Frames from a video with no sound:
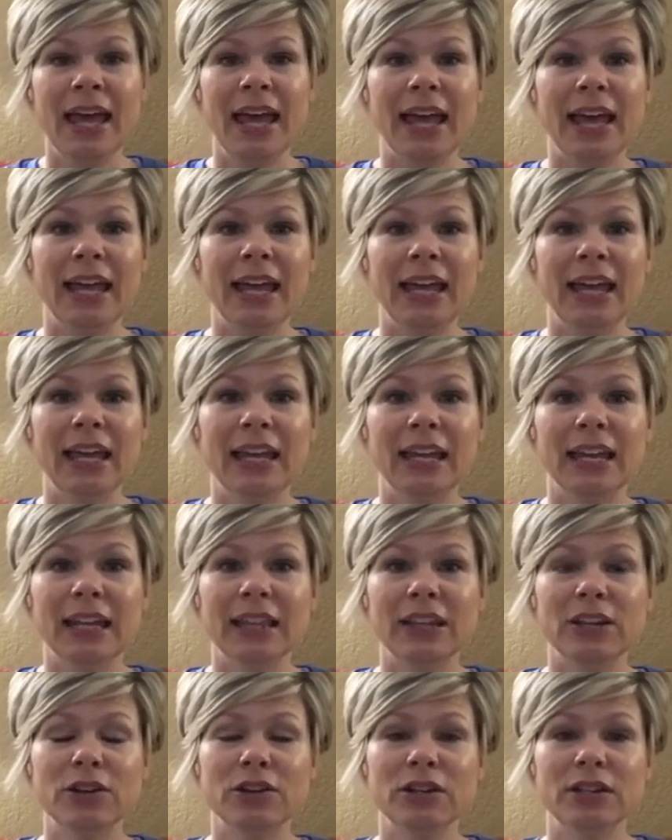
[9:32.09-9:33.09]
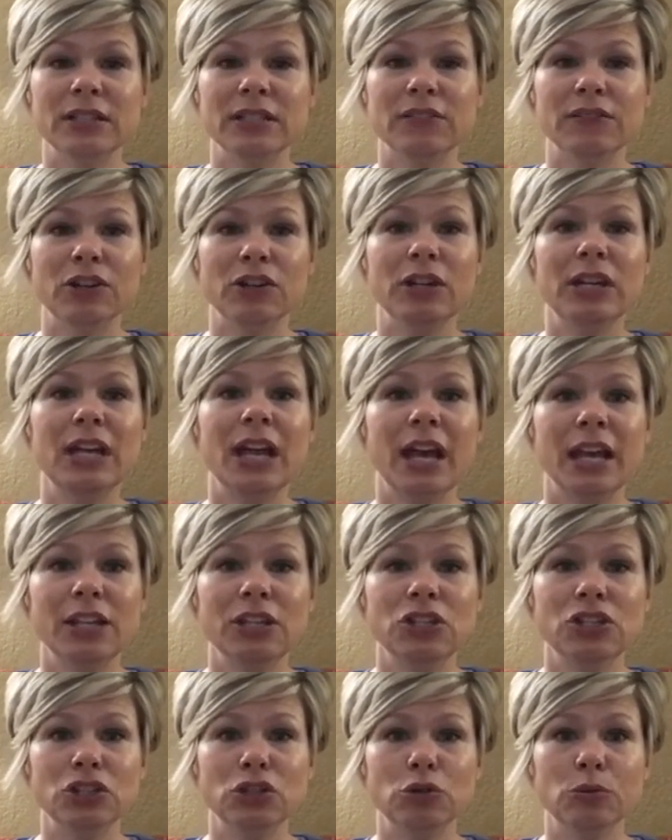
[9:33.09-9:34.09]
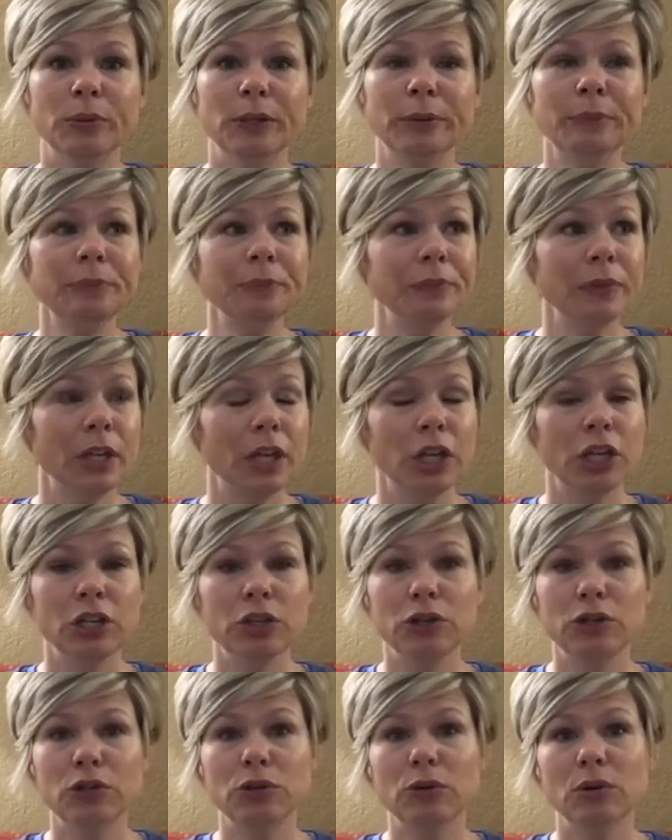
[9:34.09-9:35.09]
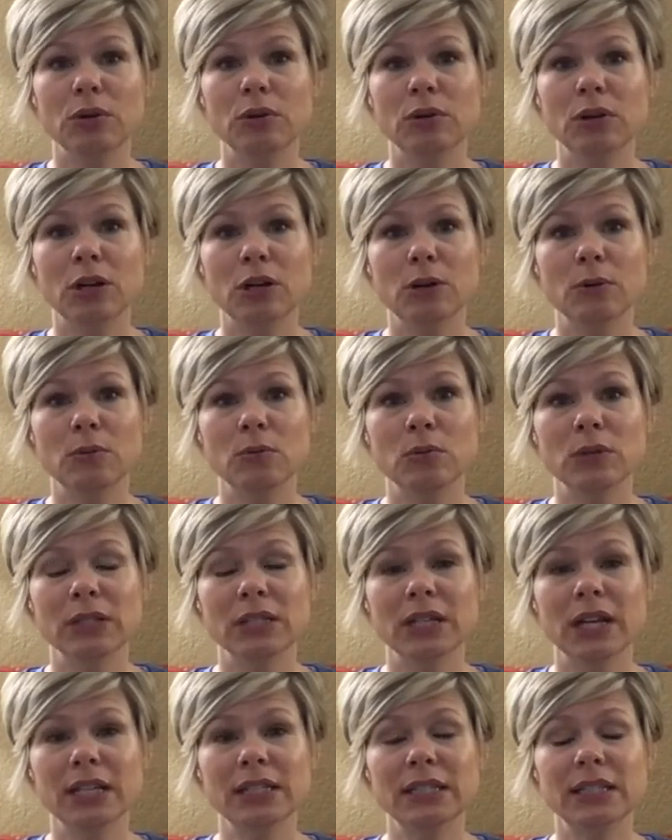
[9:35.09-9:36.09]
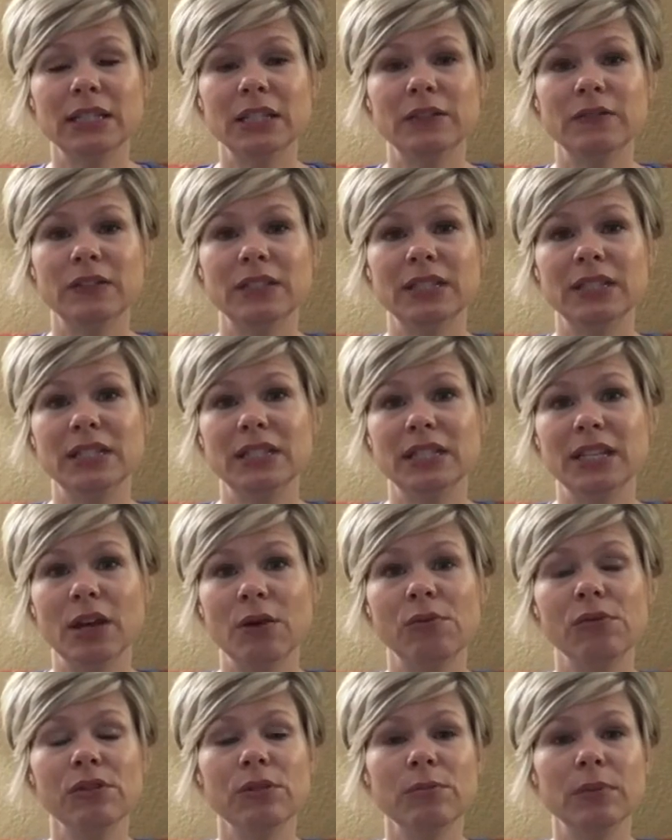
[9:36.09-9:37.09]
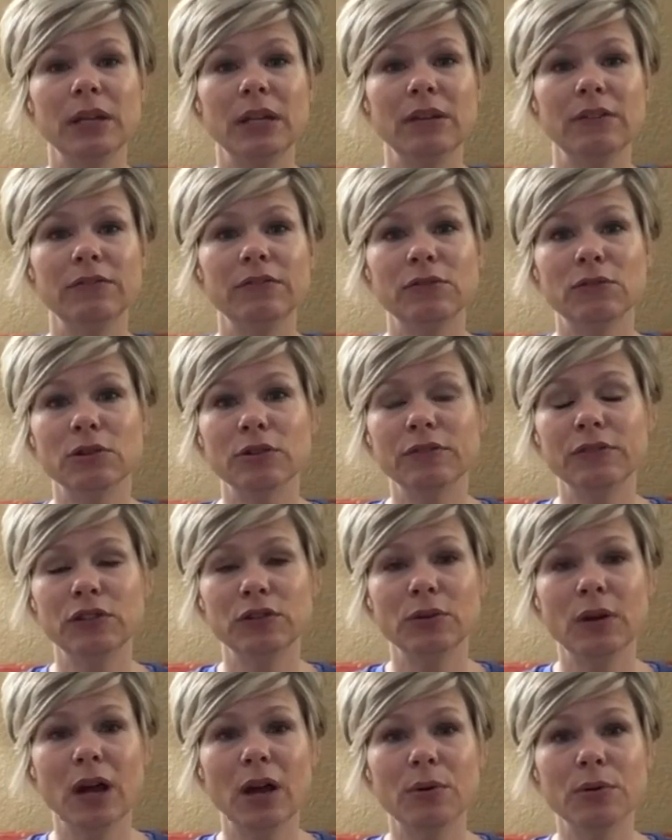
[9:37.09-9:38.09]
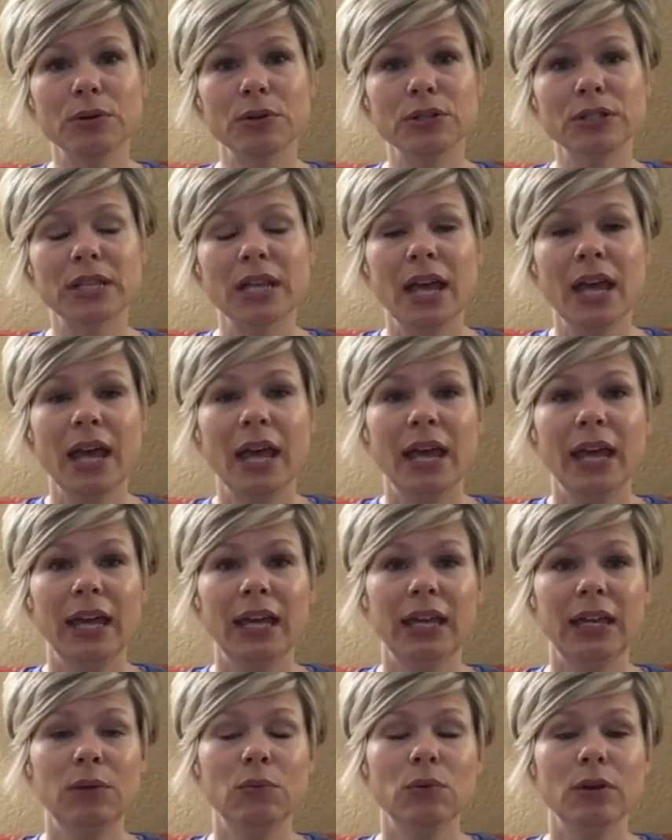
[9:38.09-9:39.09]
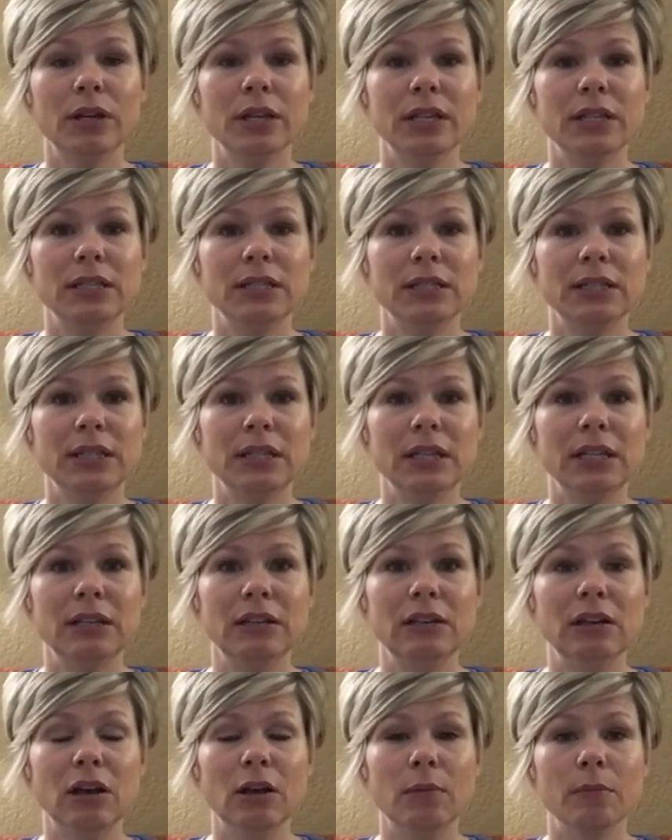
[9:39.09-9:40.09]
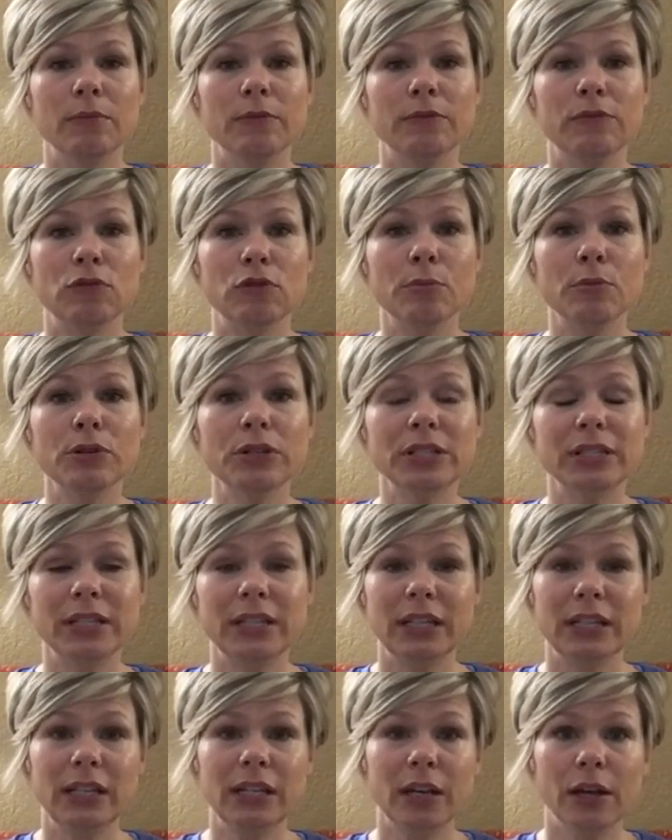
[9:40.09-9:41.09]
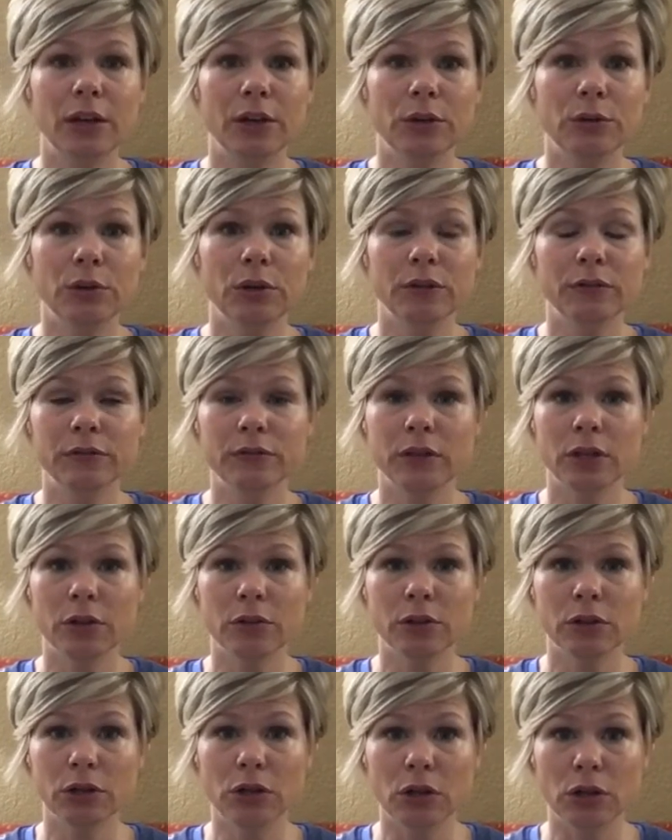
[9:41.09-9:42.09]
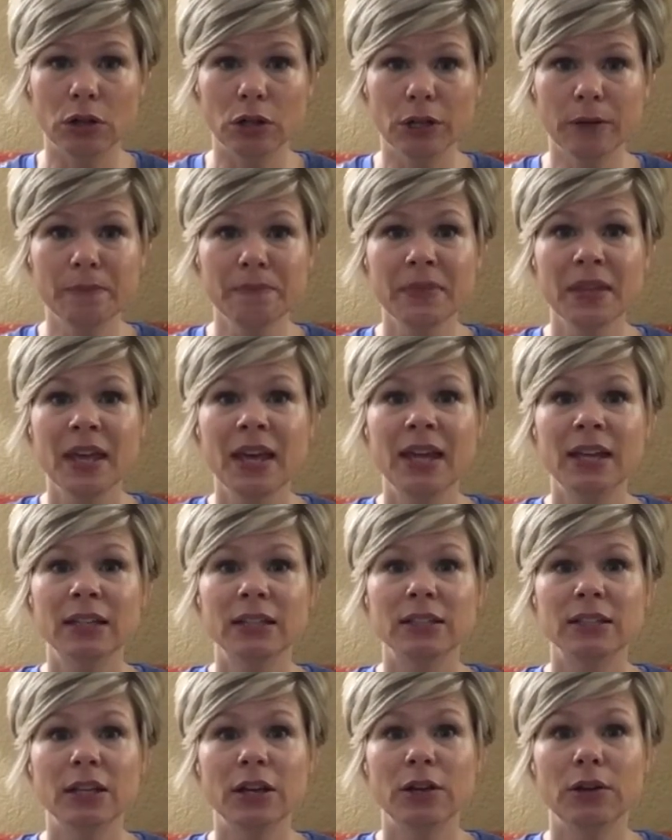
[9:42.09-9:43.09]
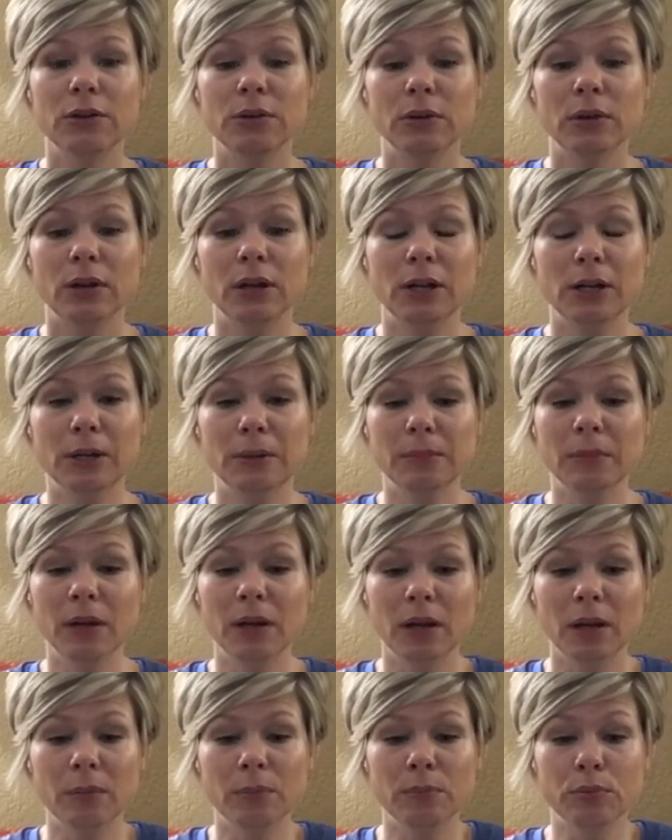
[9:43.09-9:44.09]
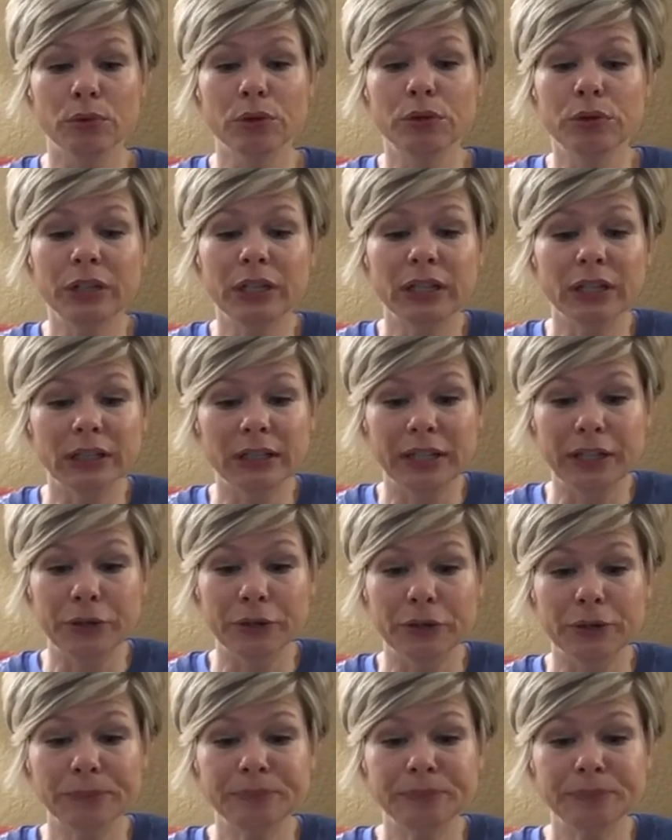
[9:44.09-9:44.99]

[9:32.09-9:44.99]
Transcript: And there is a very kind gentleman who was nice enough to sit down with me for a few hours. He was the former CEO of Coca-Cola, so a brilliant leader.